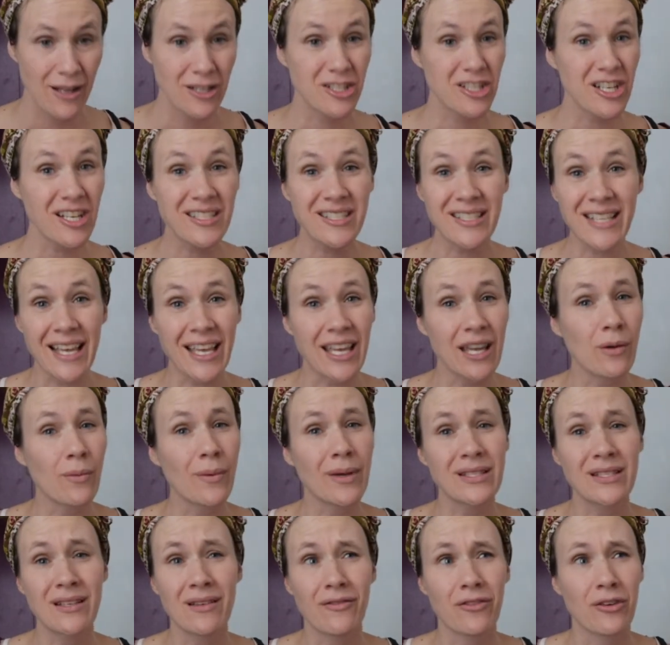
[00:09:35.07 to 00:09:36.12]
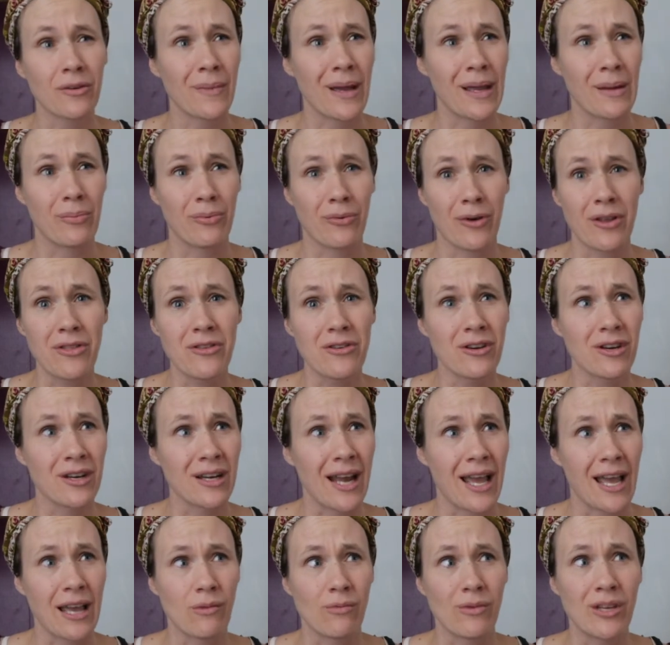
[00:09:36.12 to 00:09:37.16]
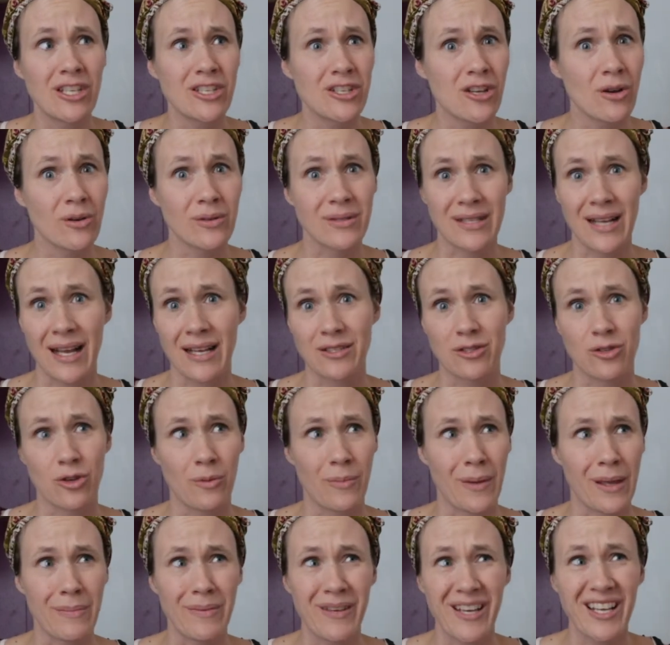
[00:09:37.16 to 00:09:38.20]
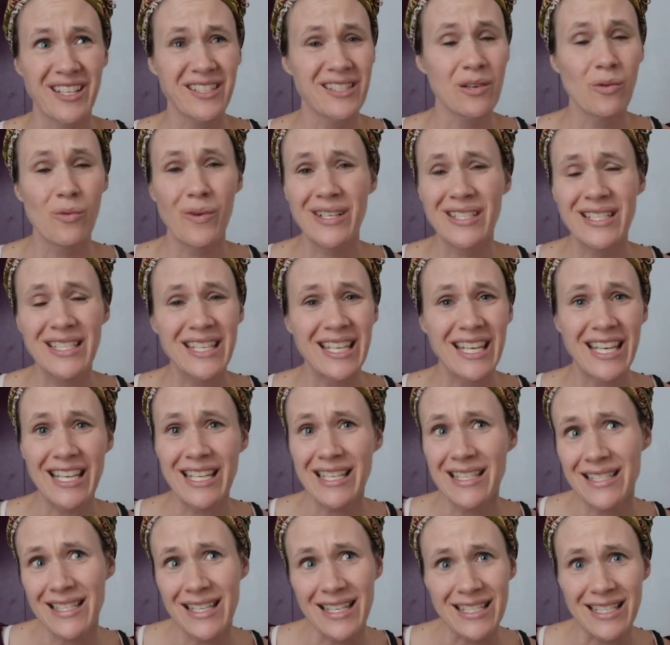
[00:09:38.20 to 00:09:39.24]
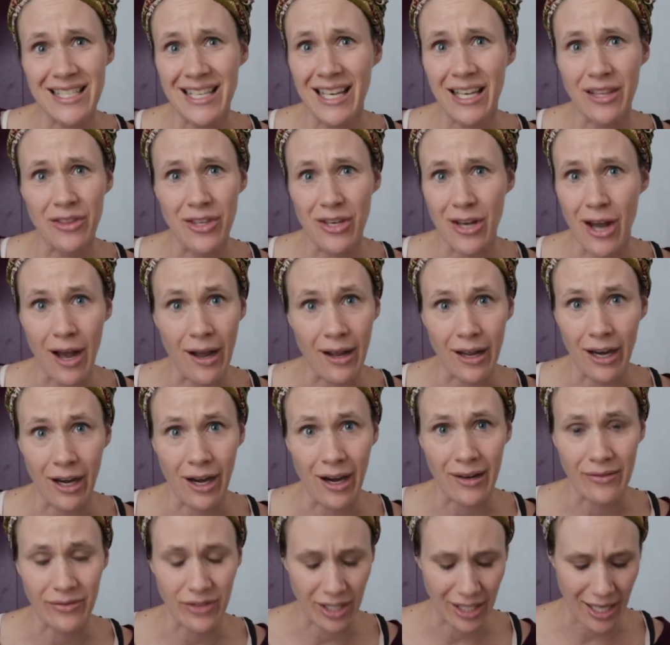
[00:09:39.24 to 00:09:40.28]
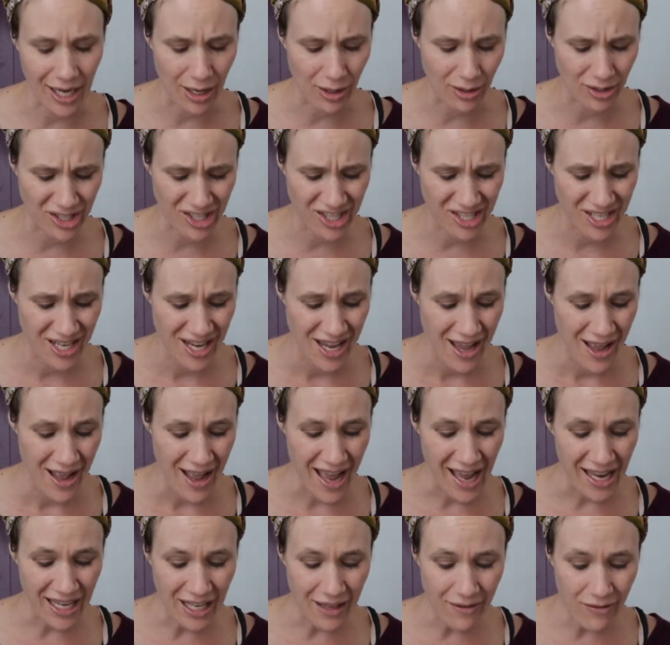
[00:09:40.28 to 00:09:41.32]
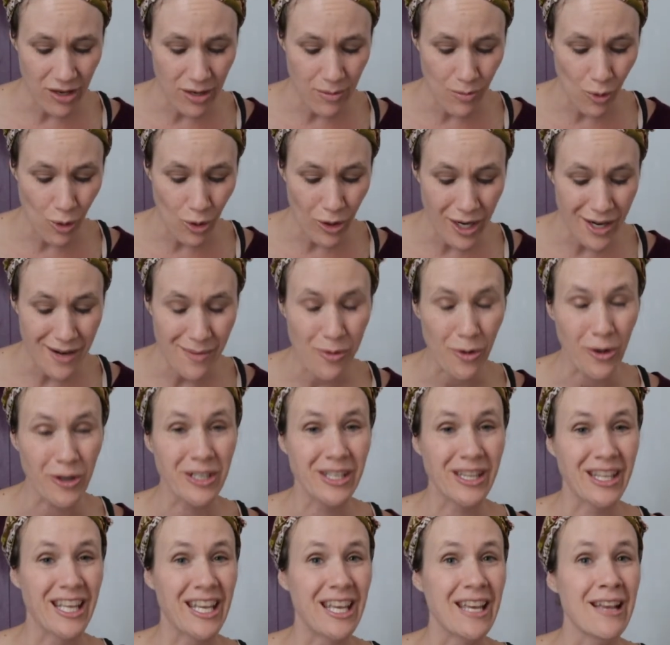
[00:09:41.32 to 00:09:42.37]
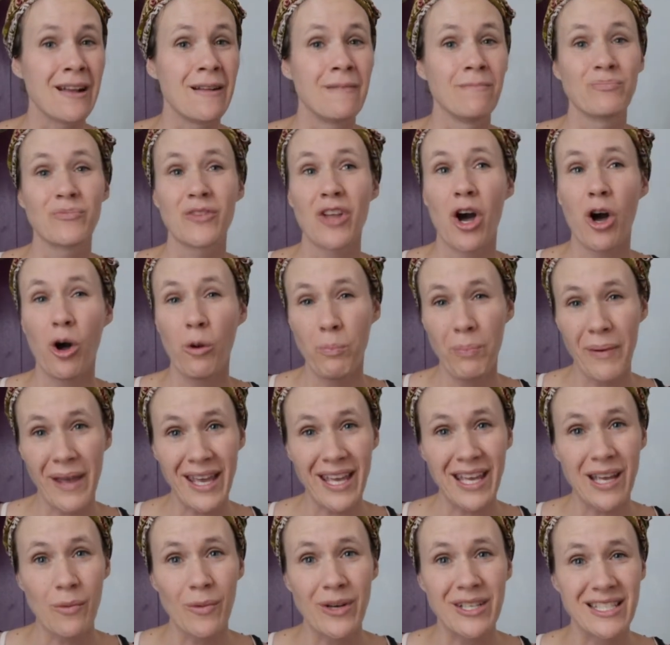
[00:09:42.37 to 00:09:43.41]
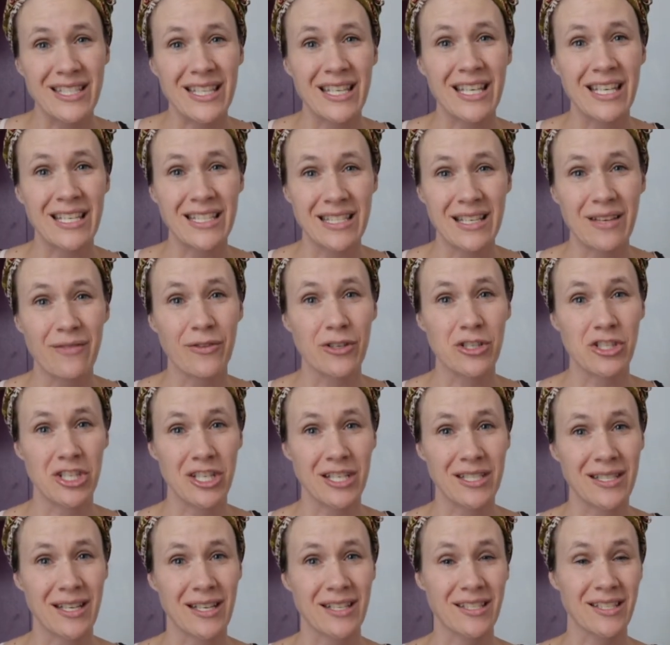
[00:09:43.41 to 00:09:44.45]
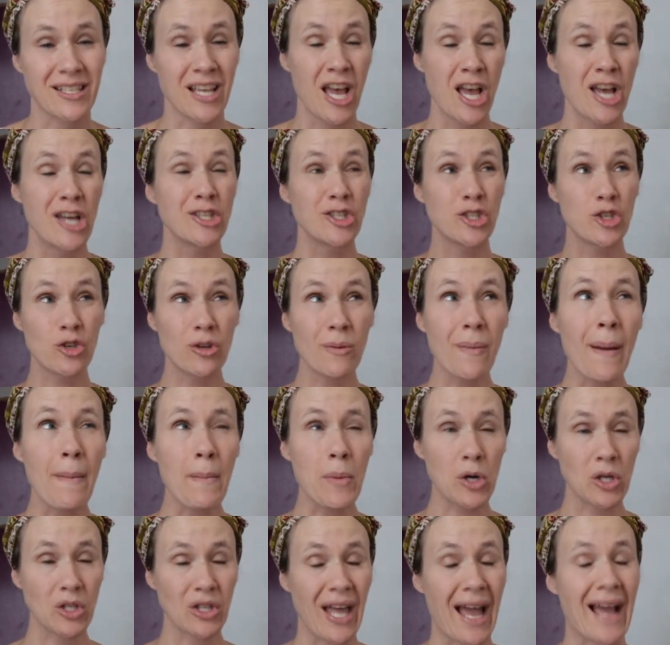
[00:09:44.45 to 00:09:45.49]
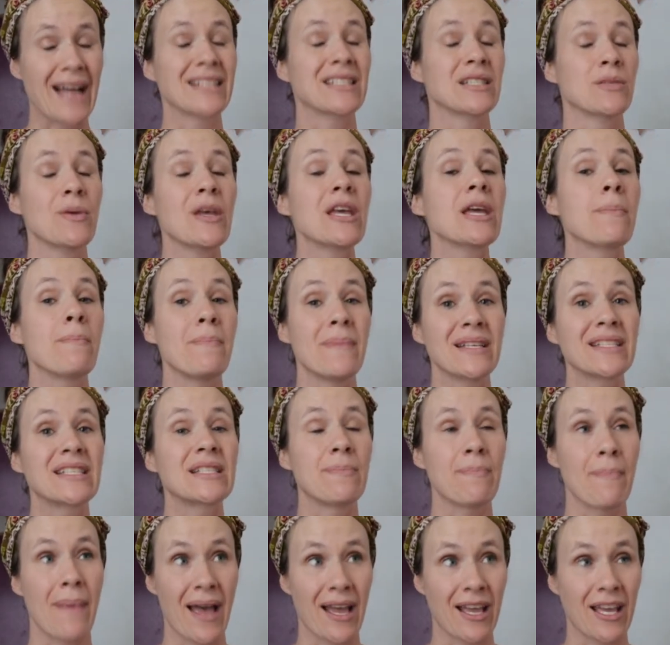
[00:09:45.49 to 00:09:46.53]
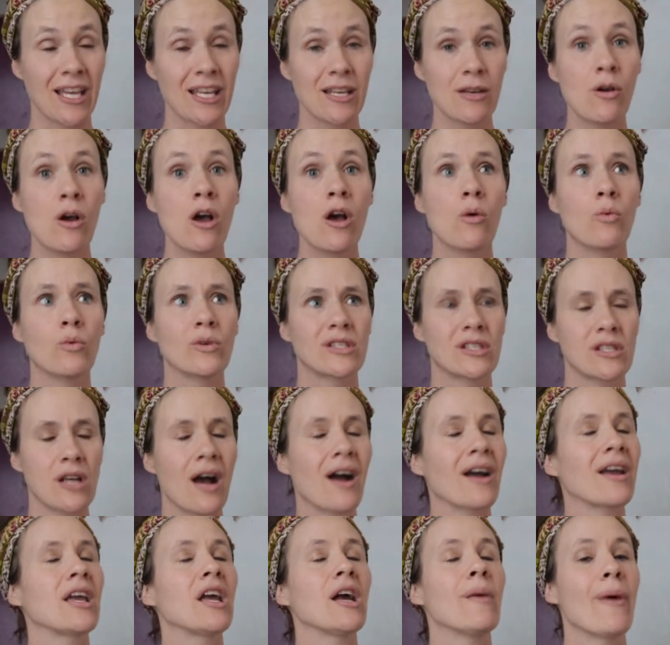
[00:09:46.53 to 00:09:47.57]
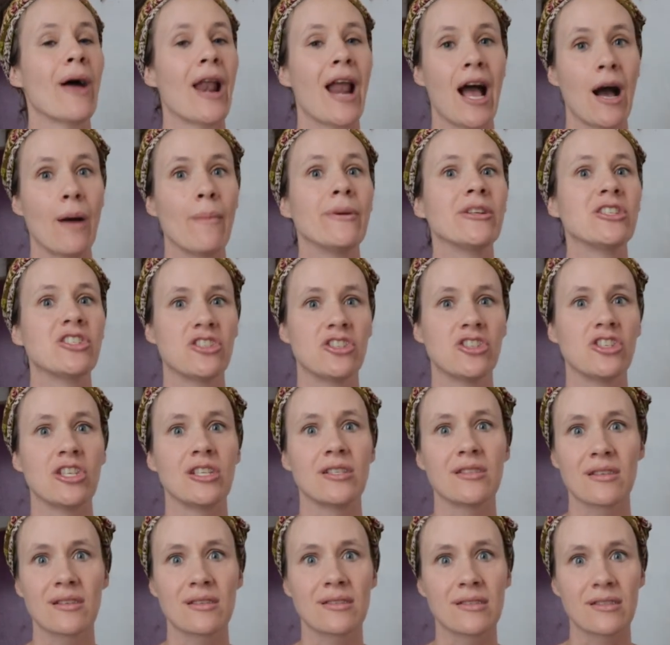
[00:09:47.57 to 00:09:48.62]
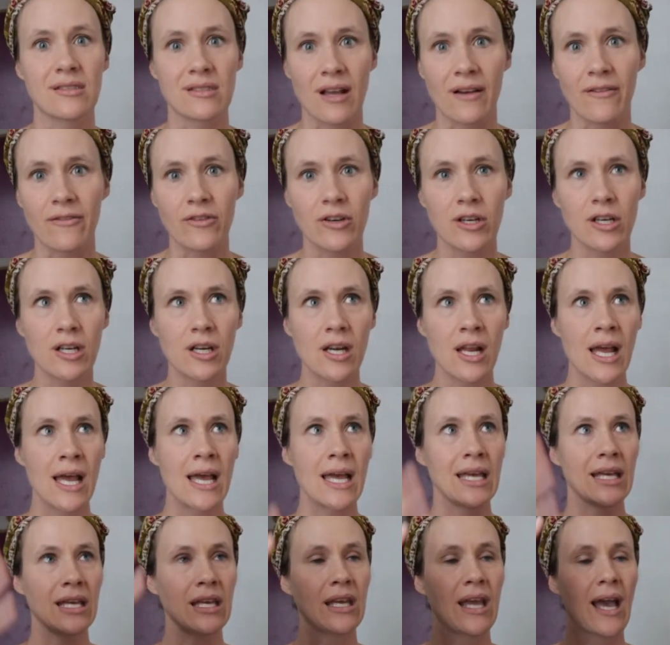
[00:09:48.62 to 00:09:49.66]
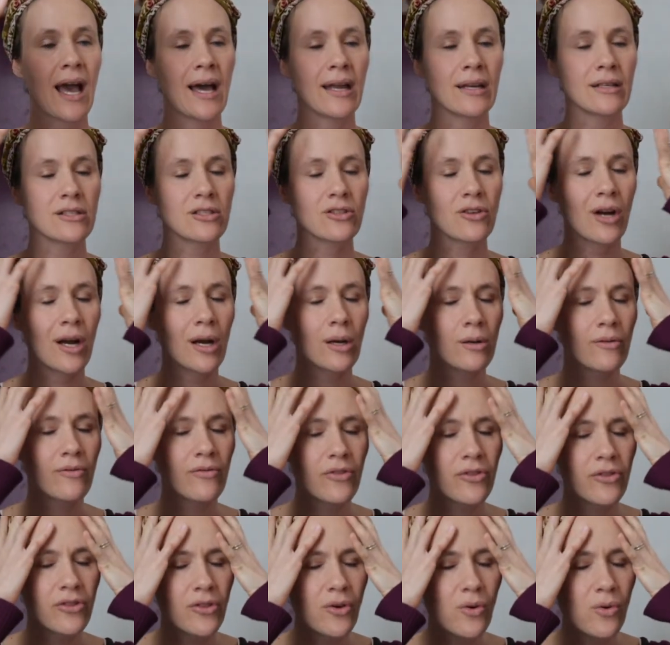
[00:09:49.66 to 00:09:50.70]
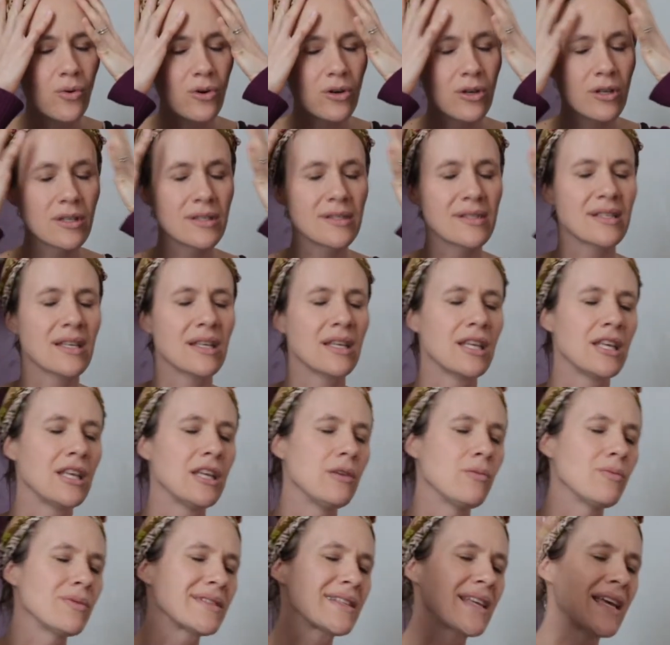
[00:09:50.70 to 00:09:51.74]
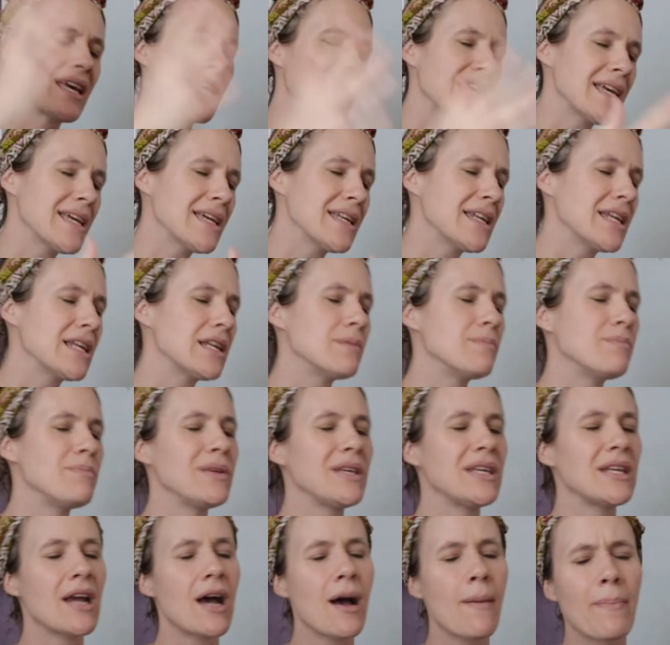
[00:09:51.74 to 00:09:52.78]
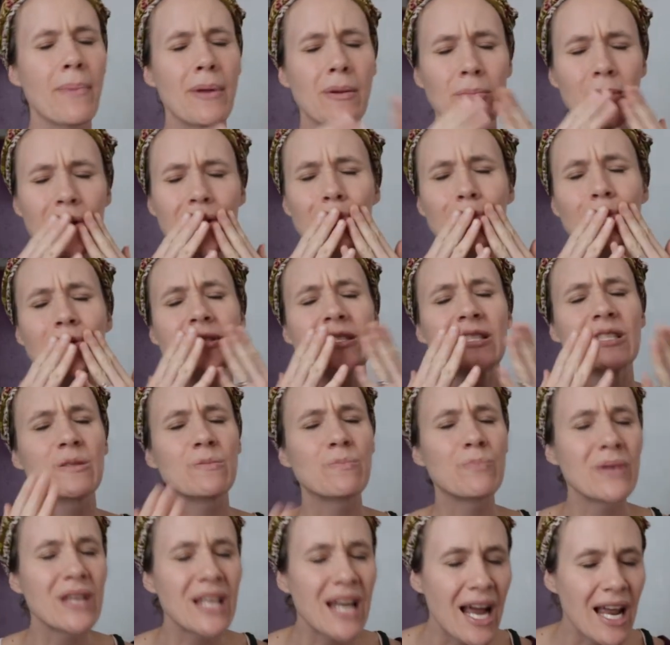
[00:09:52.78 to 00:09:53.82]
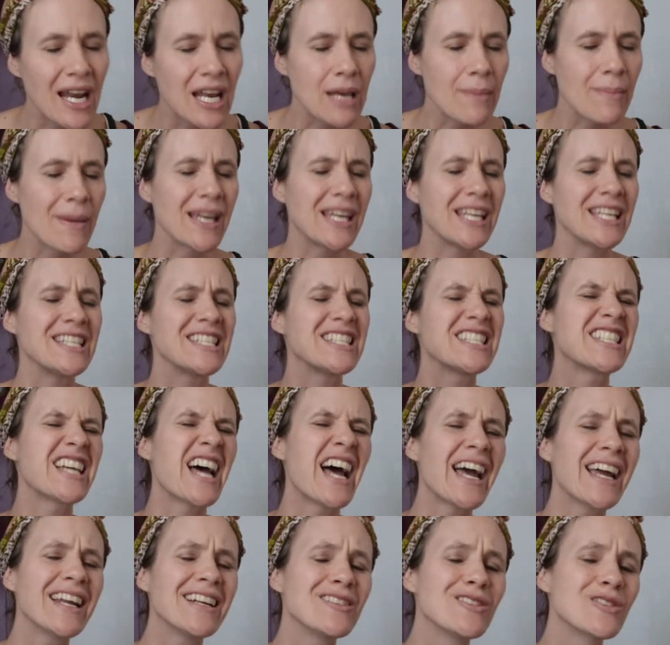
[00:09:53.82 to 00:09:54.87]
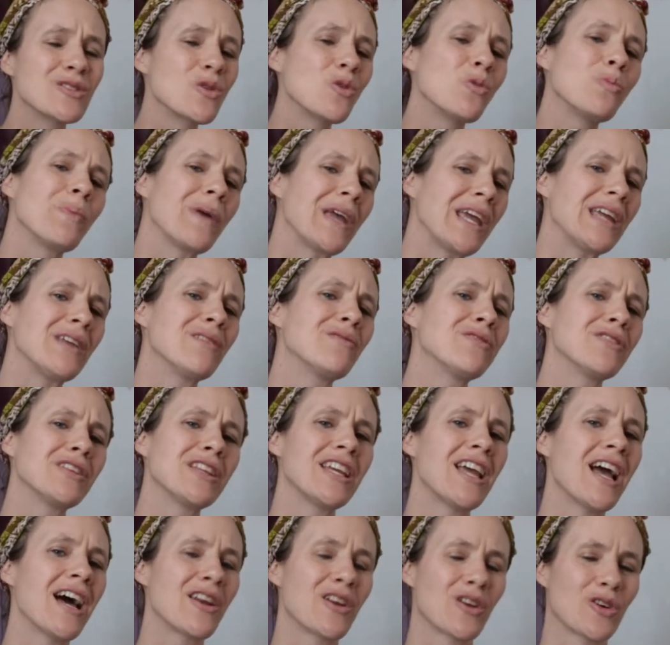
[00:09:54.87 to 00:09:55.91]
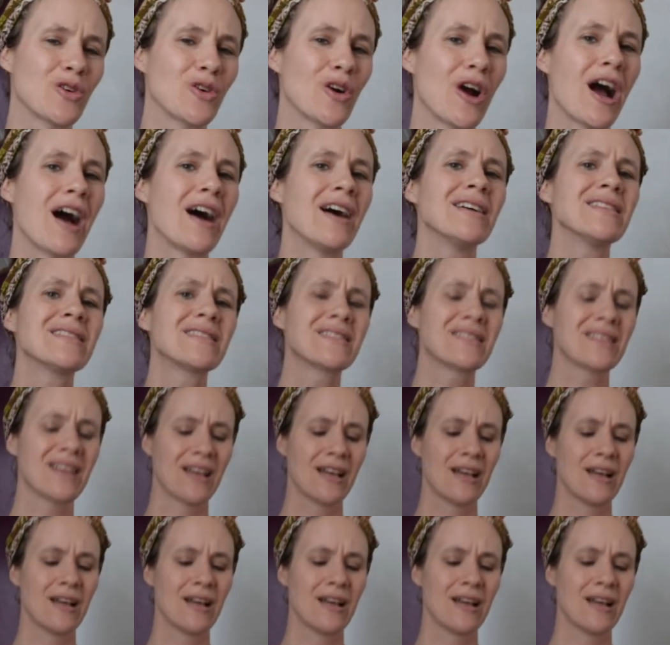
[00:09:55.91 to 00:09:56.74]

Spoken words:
Just like it wasn't for my brother and I, we chose not to obey because it wasn't easy to get the dog hair off the couch. And even more importantly, obeying wasn't easy for Jesus. Do you remember last week Miss Megan was talking about how much Jesus suffered? He had his crown of thorns and he was hit and beat up and people spit on him and he died so painfully on a cross.